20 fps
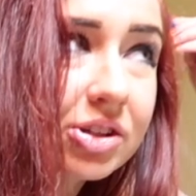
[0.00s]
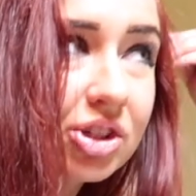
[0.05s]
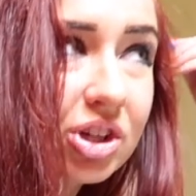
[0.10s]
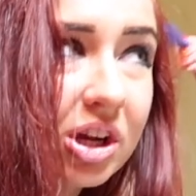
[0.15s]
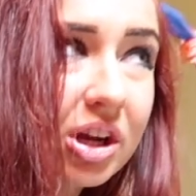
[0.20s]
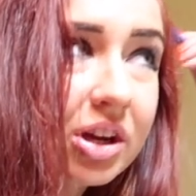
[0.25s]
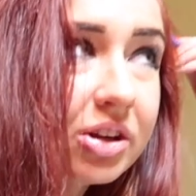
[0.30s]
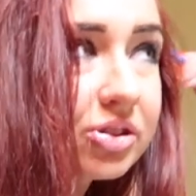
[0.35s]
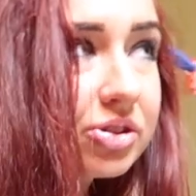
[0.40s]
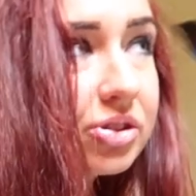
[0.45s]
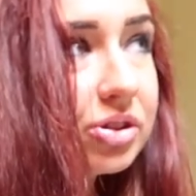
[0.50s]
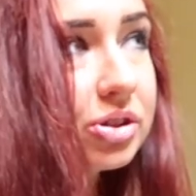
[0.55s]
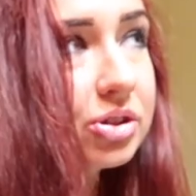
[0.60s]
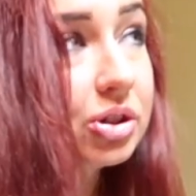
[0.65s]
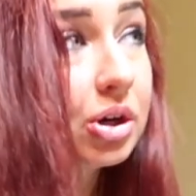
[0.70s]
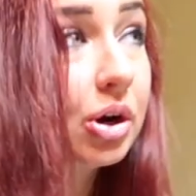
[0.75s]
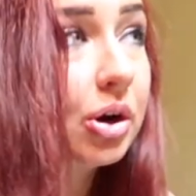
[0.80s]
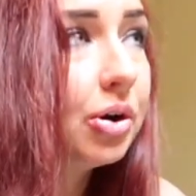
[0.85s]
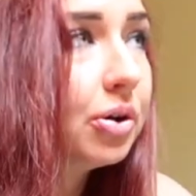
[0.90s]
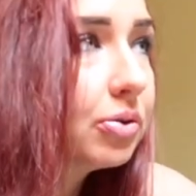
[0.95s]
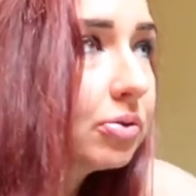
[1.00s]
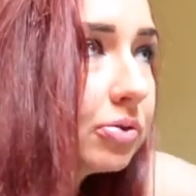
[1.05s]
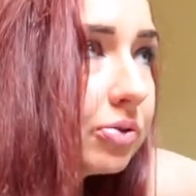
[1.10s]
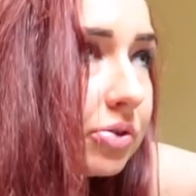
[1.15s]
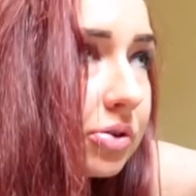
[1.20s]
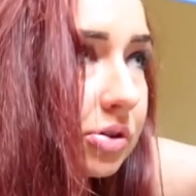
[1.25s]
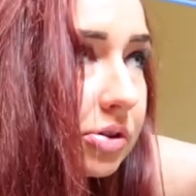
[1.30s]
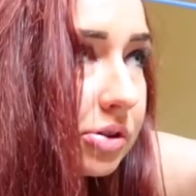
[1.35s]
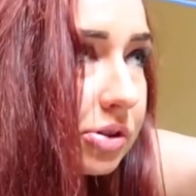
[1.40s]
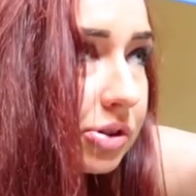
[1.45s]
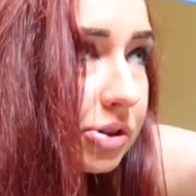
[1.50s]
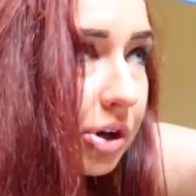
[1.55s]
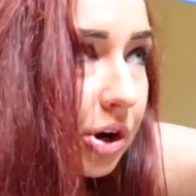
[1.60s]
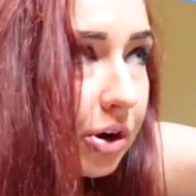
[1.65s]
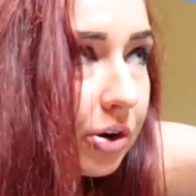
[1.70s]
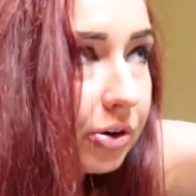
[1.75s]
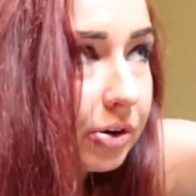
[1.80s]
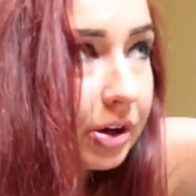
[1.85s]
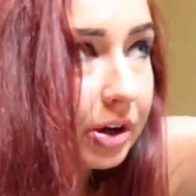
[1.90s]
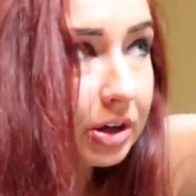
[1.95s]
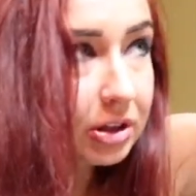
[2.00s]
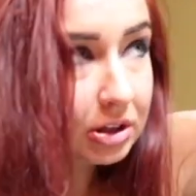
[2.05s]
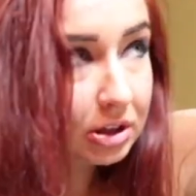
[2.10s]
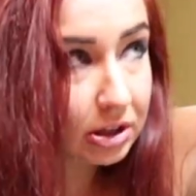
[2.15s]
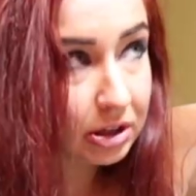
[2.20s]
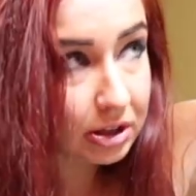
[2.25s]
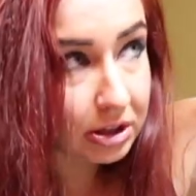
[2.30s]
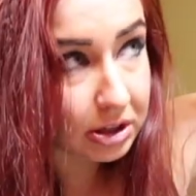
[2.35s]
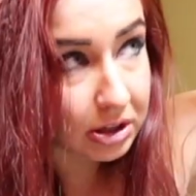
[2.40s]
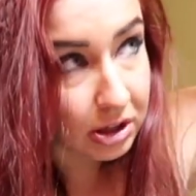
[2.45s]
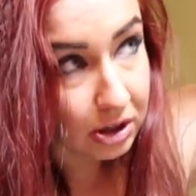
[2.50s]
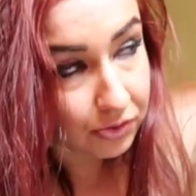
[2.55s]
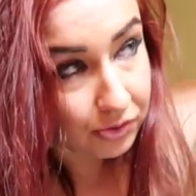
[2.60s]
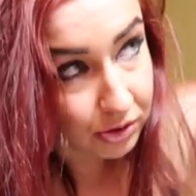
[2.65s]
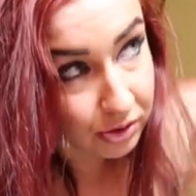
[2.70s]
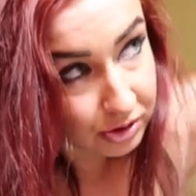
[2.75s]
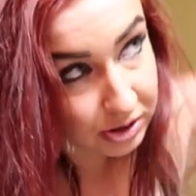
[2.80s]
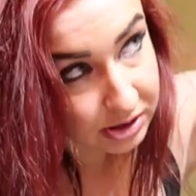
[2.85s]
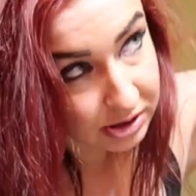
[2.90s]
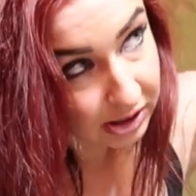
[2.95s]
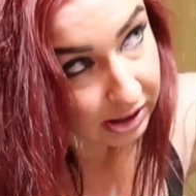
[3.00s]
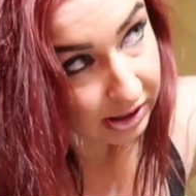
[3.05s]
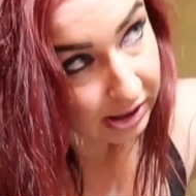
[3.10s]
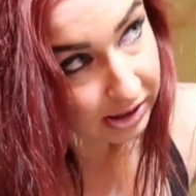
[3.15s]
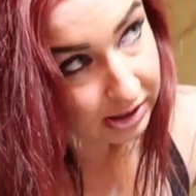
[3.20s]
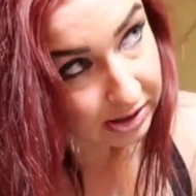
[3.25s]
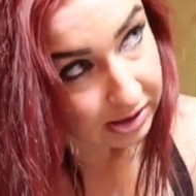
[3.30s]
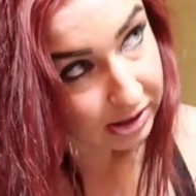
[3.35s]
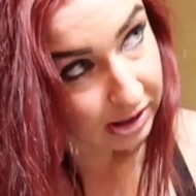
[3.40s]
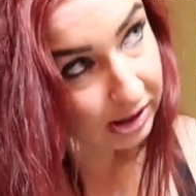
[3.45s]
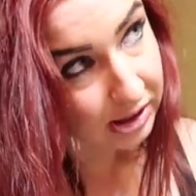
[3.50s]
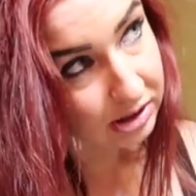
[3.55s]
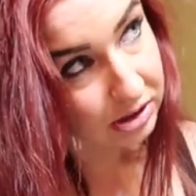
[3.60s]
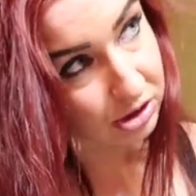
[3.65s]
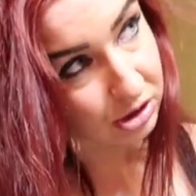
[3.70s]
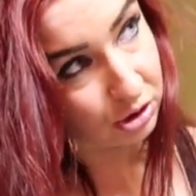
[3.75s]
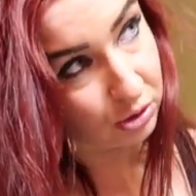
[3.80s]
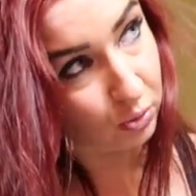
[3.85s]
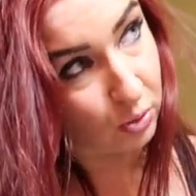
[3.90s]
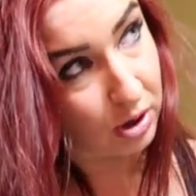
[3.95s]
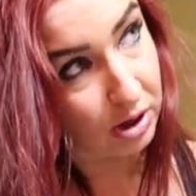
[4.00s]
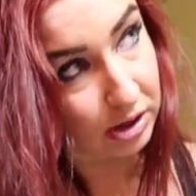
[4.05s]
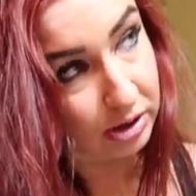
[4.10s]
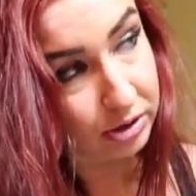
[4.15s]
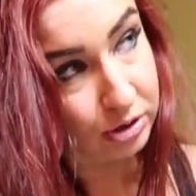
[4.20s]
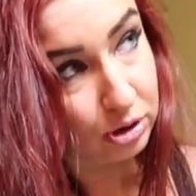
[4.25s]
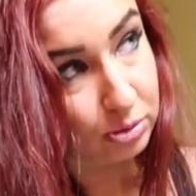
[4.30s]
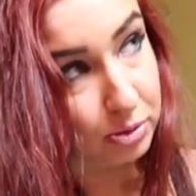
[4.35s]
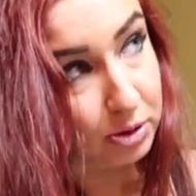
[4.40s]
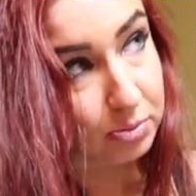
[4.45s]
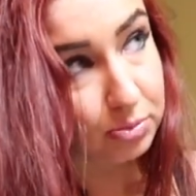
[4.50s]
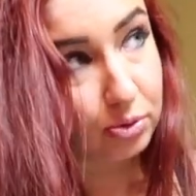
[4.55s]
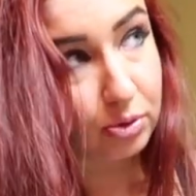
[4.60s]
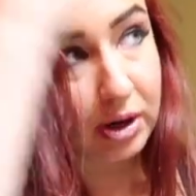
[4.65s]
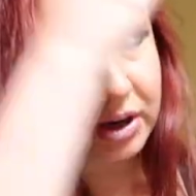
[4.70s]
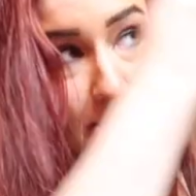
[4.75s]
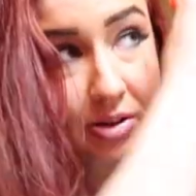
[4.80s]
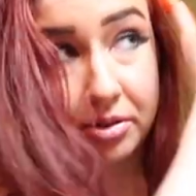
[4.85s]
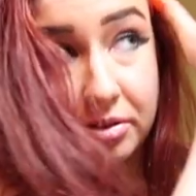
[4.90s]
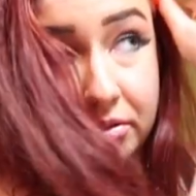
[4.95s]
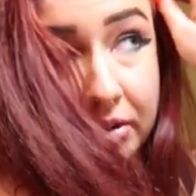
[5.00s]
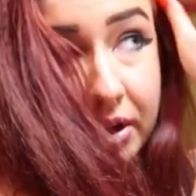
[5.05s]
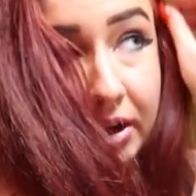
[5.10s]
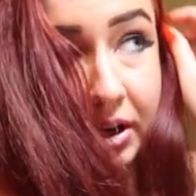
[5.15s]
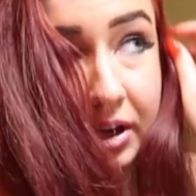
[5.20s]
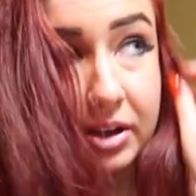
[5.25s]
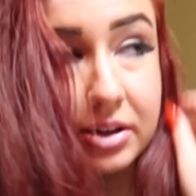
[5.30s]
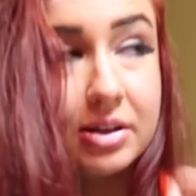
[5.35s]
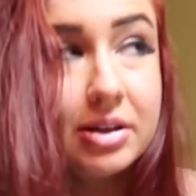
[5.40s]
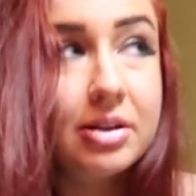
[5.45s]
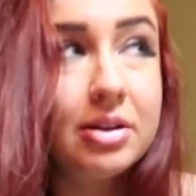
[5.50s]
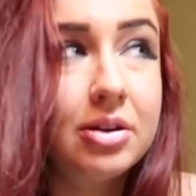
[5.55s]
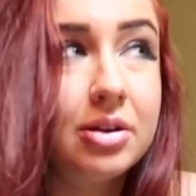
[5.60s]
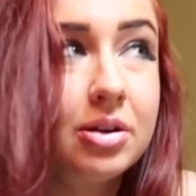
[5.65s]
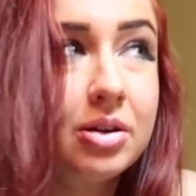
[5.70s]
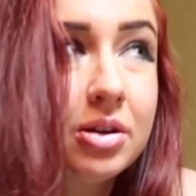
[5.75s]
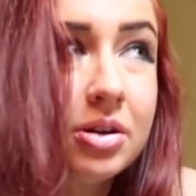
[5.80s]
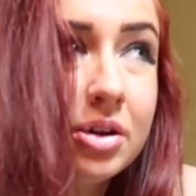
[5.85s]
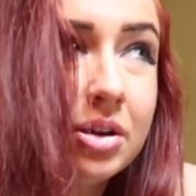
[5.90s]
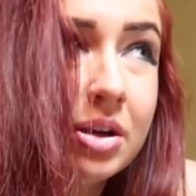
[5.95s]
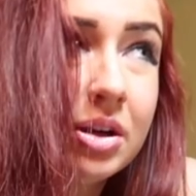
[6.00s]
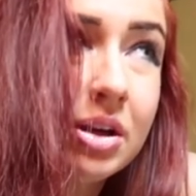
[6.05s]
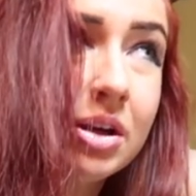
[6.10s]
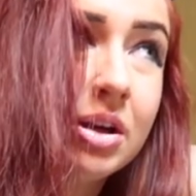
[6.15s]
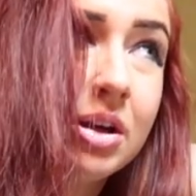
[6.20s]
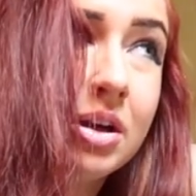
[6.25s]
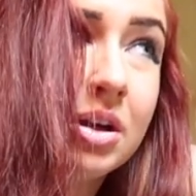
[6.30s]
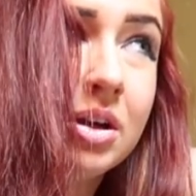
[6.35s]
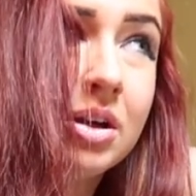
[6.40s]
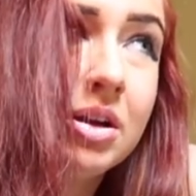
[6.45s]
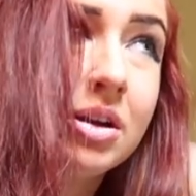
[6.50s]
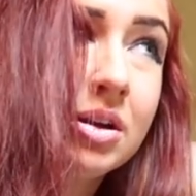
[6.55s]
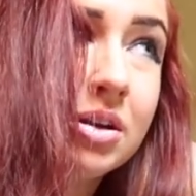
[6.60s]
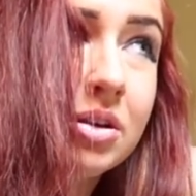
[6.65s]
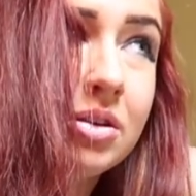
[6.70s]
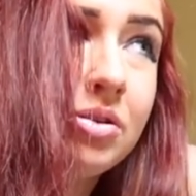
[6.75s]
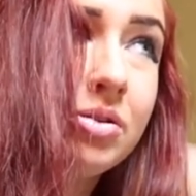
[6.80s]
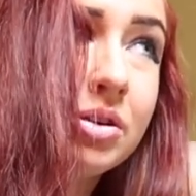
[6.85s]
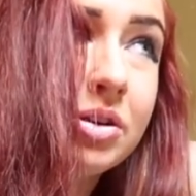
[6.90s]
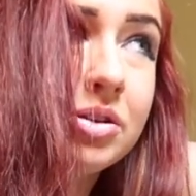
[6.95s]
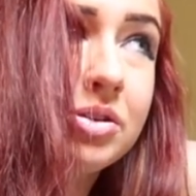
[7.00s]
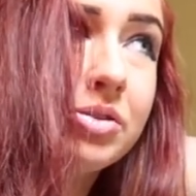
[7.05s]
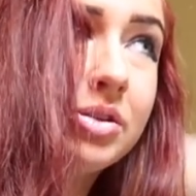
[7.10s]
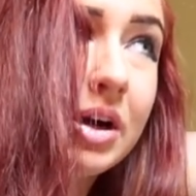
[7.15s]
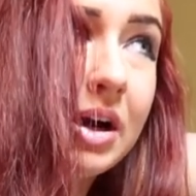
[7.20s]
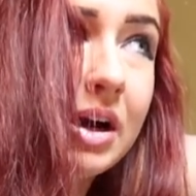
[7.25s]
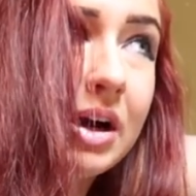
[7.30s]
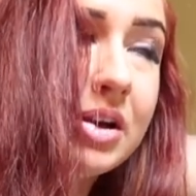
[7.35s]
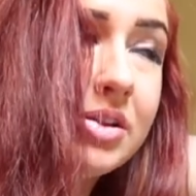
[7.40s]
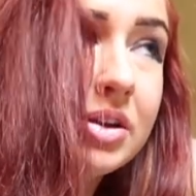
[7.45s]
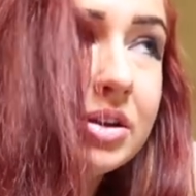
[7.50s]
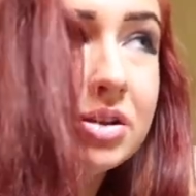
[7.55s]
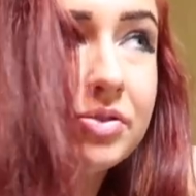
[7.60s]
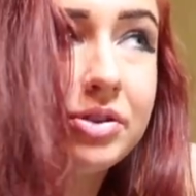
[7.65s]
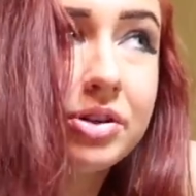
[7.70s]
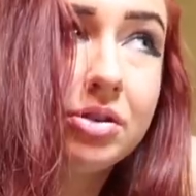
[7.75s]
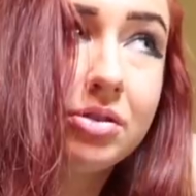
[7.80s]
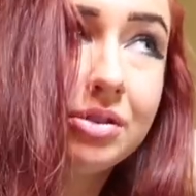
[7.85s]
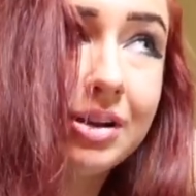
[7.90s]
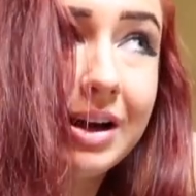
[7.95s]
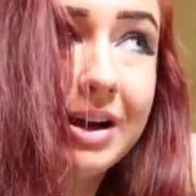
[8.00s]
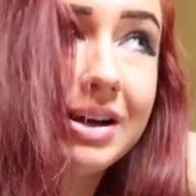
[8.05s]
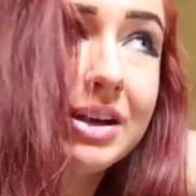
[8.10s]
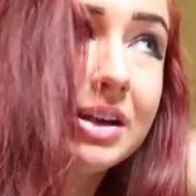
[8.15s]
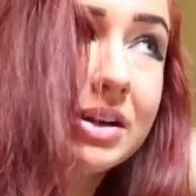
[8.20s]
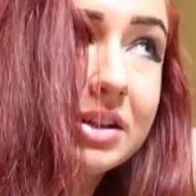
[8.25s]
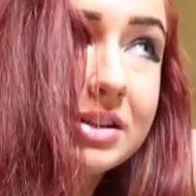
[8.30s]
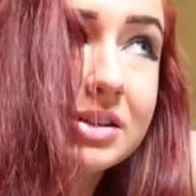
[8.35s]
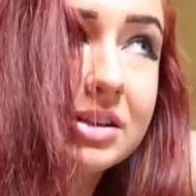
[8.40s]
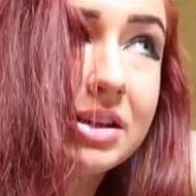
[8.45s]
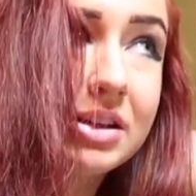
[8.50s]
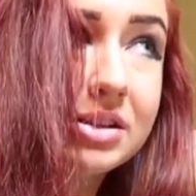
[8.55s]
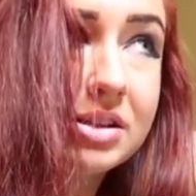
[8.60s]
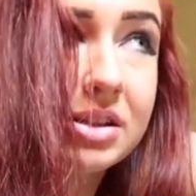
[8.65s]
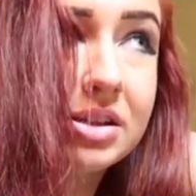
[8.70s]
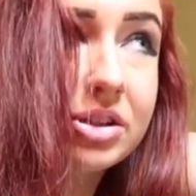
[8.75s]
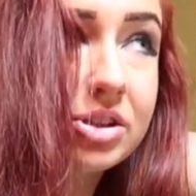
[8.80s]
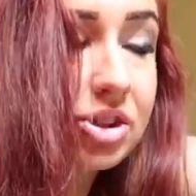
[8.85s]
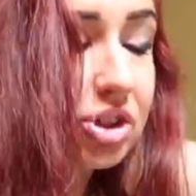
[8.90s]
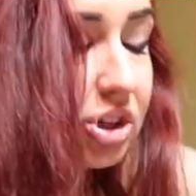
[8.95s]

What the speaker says: of change the tone. So if you decide that you want a little bit brighter red, you can do that, and then if you don't like it, it's easy to